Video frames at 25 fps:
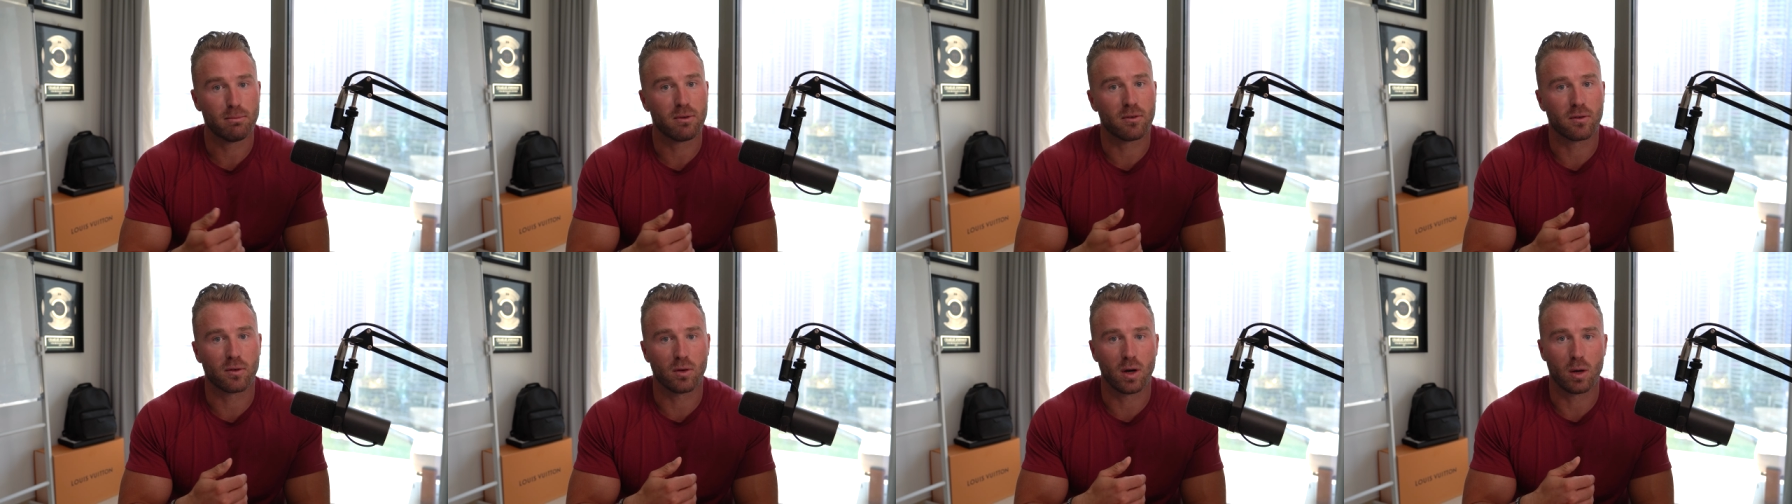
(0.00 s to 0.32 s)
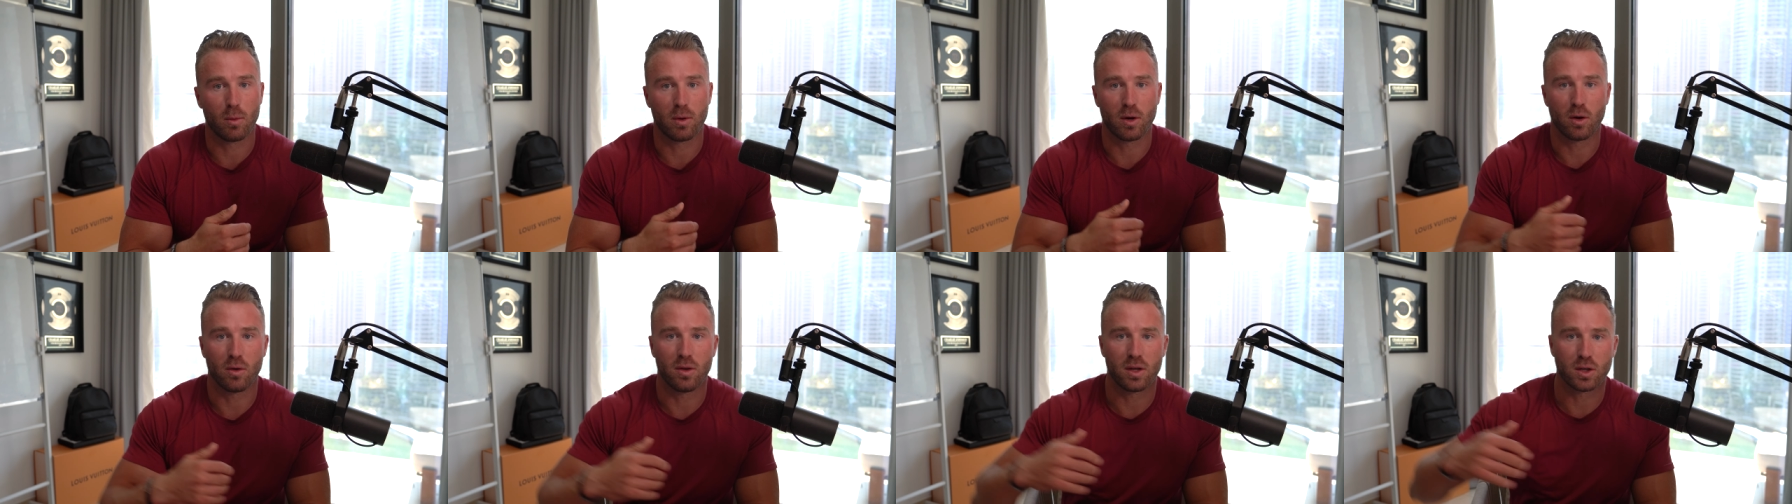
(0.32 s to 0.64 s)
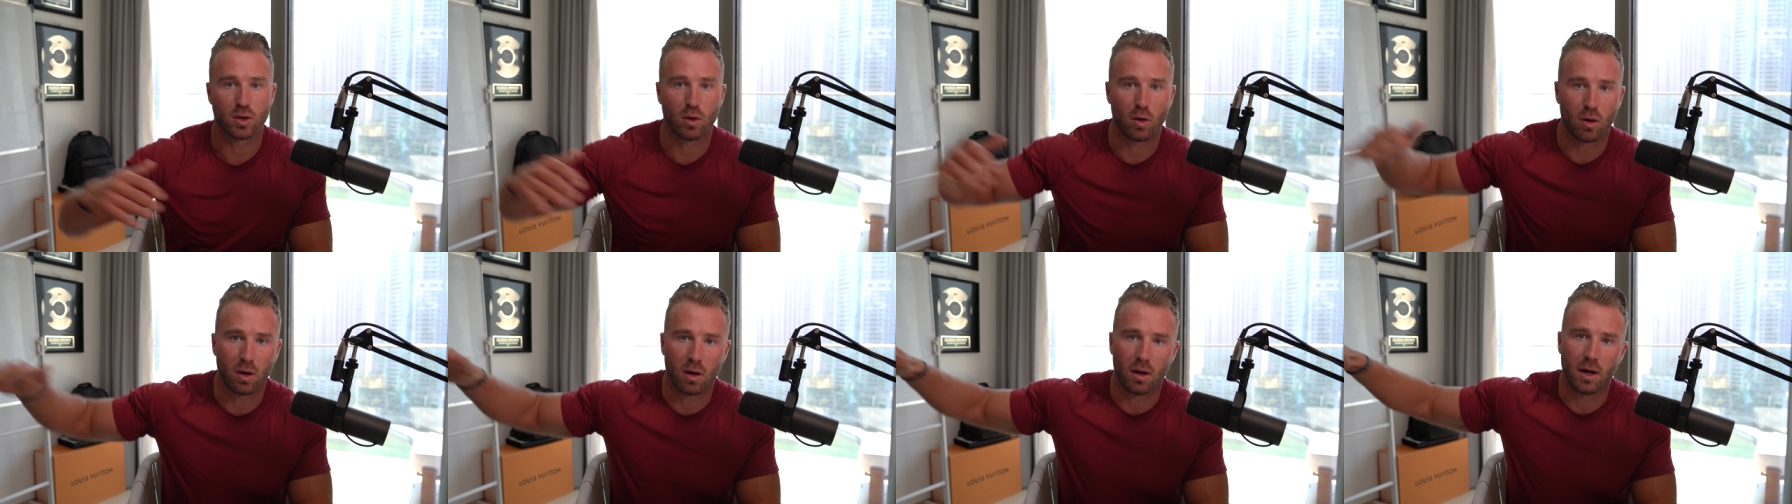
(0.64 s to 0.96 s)
before I went on
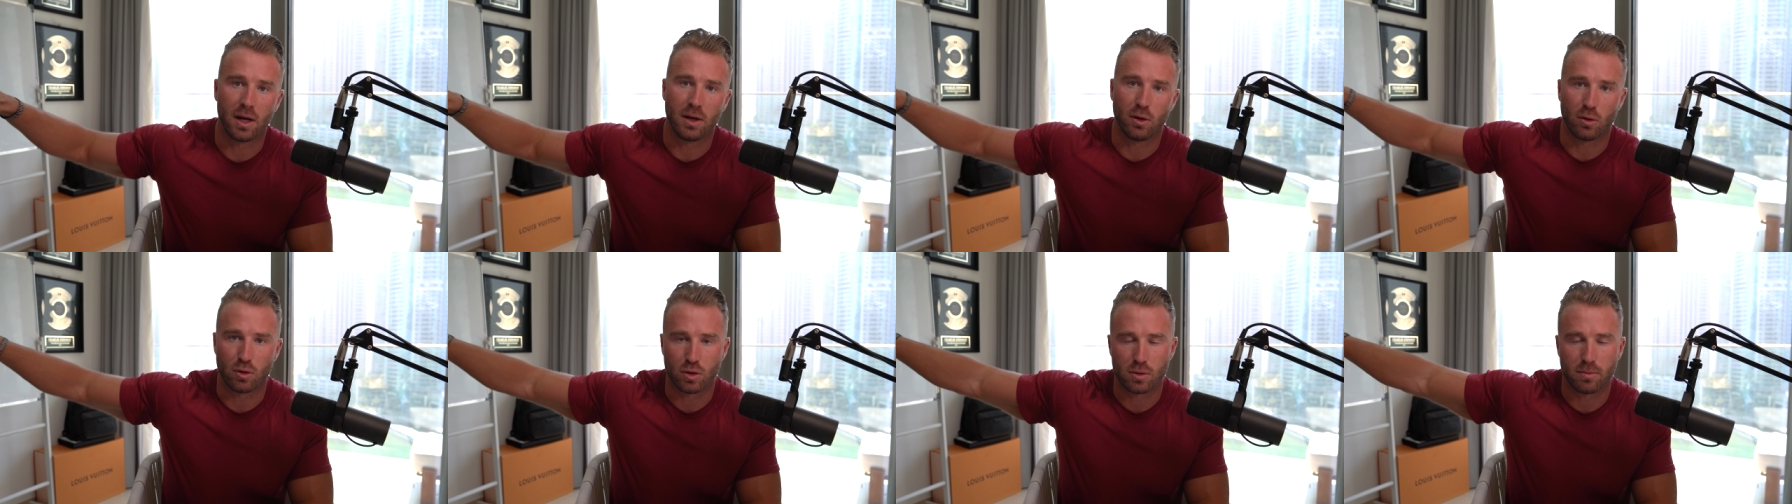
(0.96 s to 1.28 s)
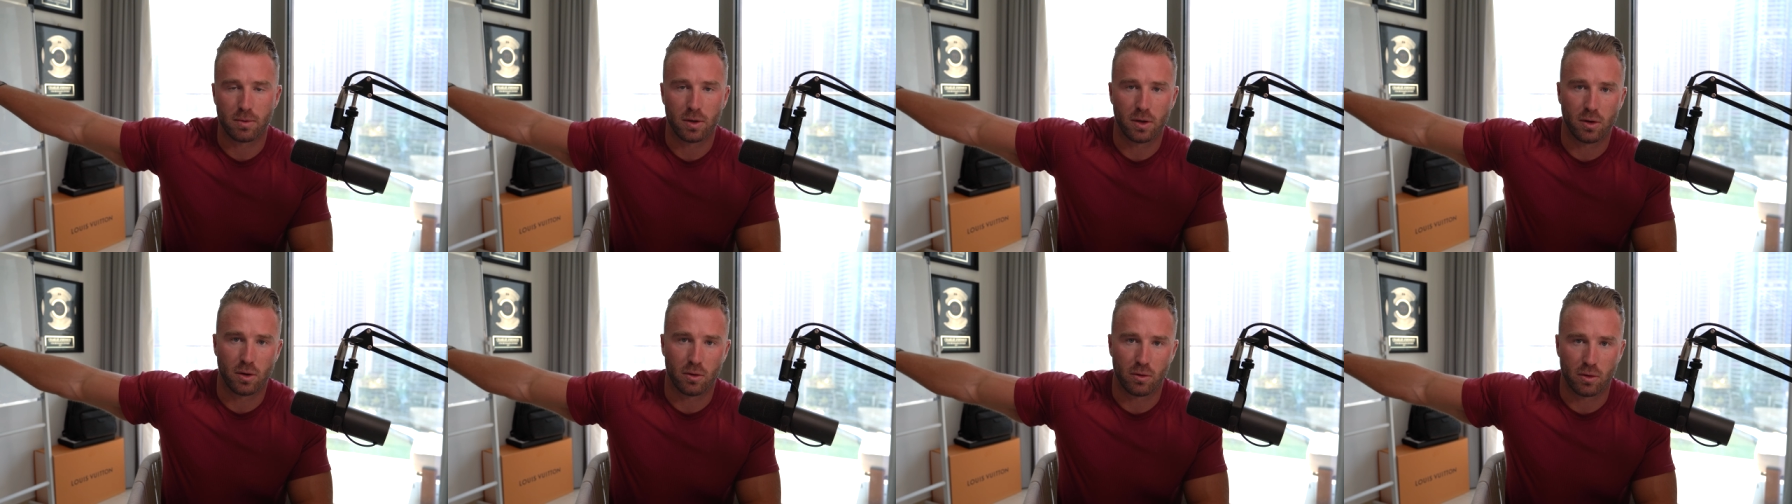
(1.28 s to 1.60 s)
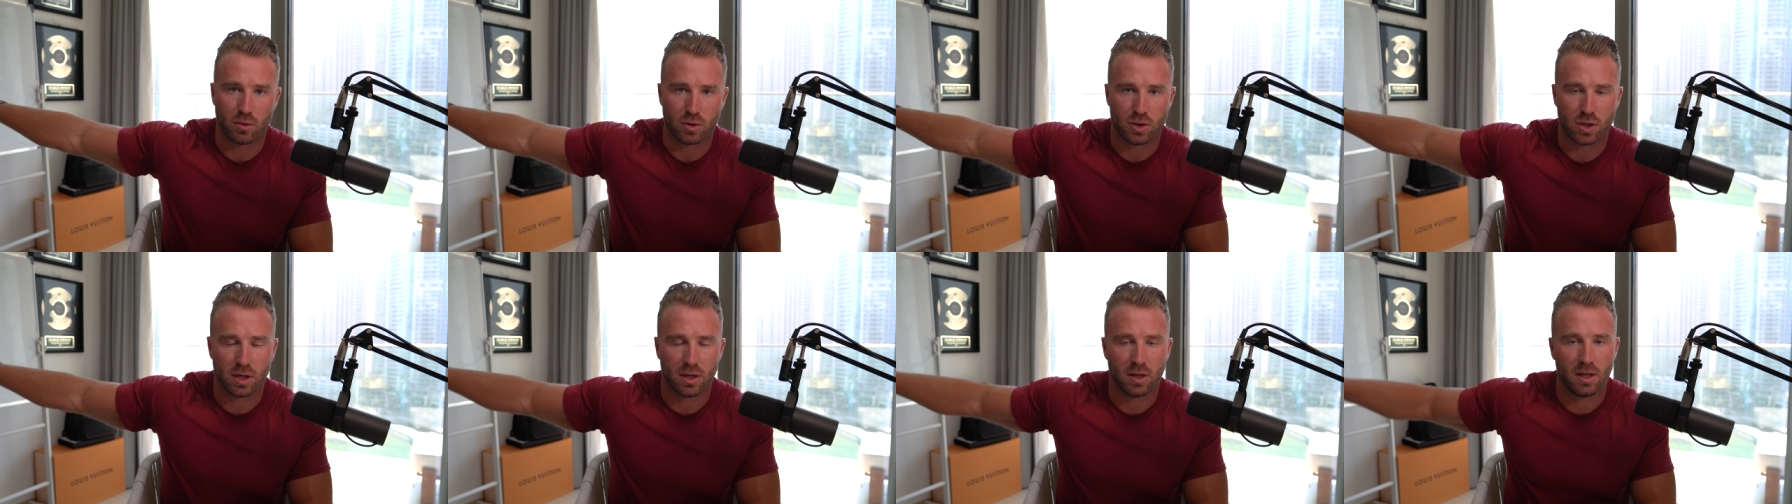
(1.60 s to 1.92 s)
this online
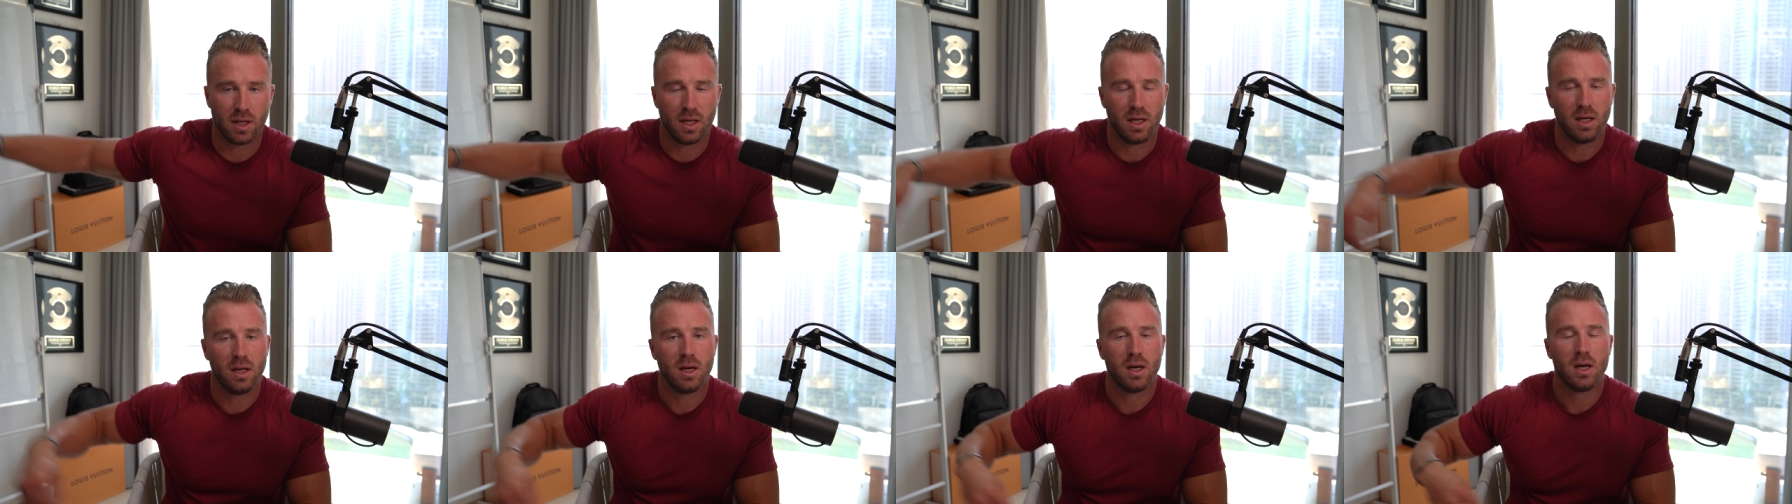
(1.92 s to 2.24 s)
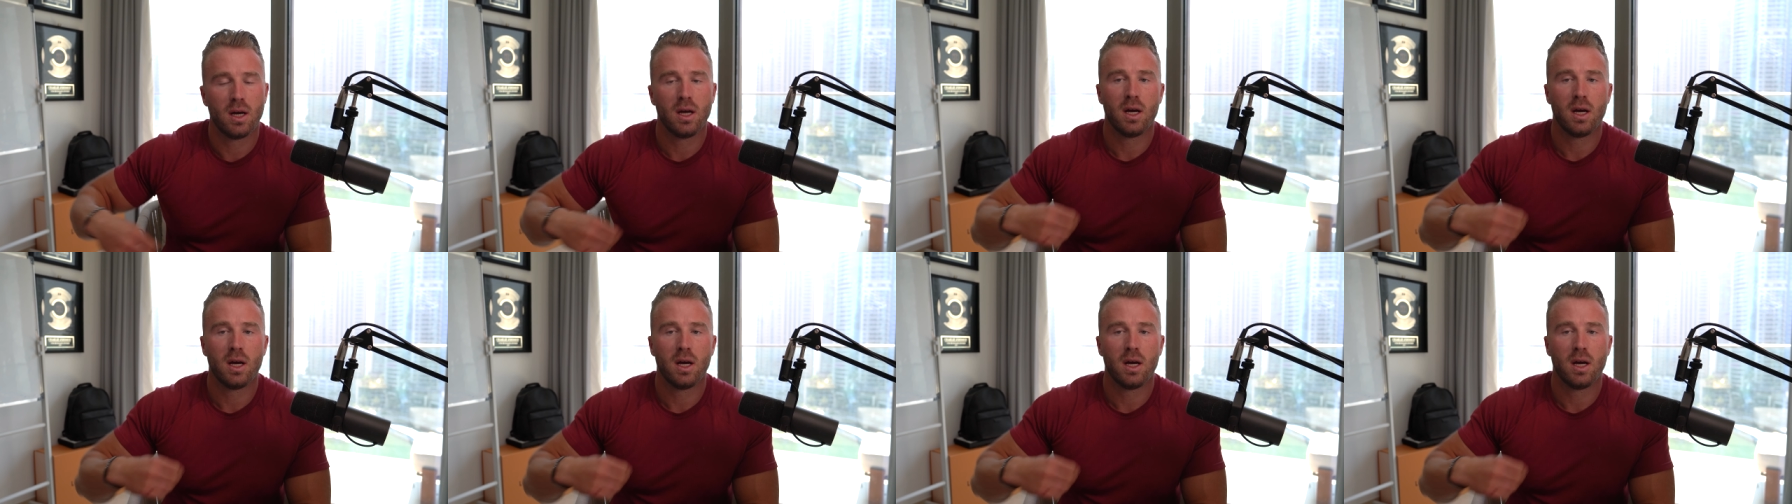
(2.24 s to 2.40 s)
entrepreneurial journey